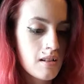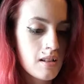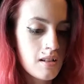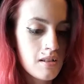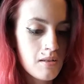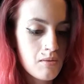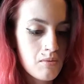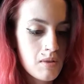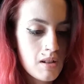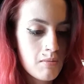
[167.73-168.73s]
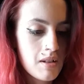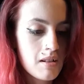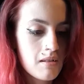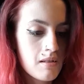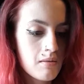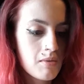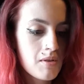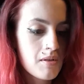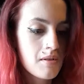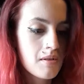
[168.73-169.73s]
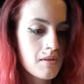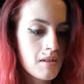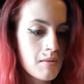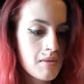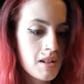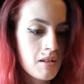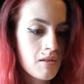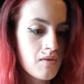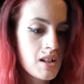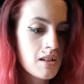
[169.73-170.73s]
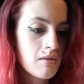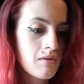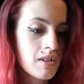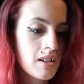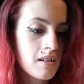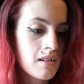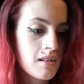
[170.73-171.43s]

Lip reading: And it's weird because it almost seems like her feet don't fit.